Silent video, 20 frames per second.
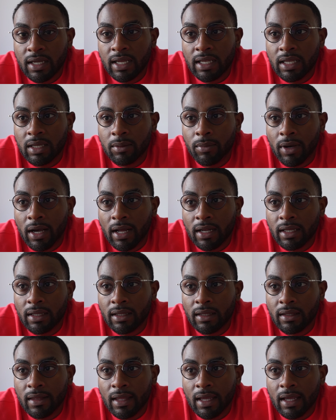
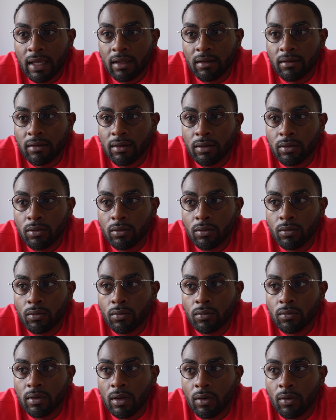anybody that
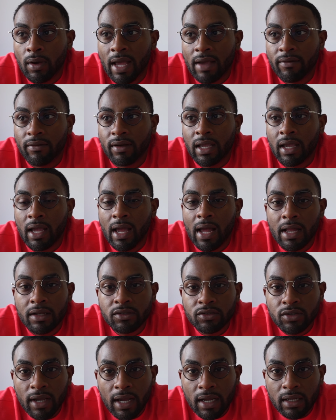you don't have a
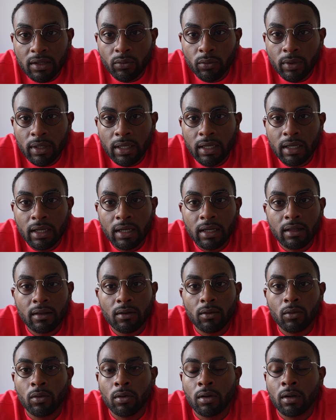contract
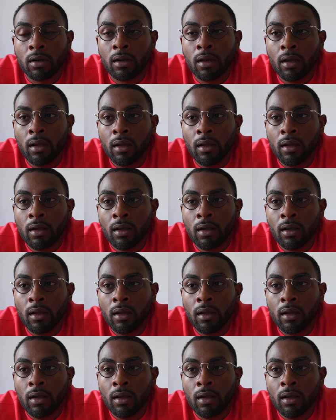with or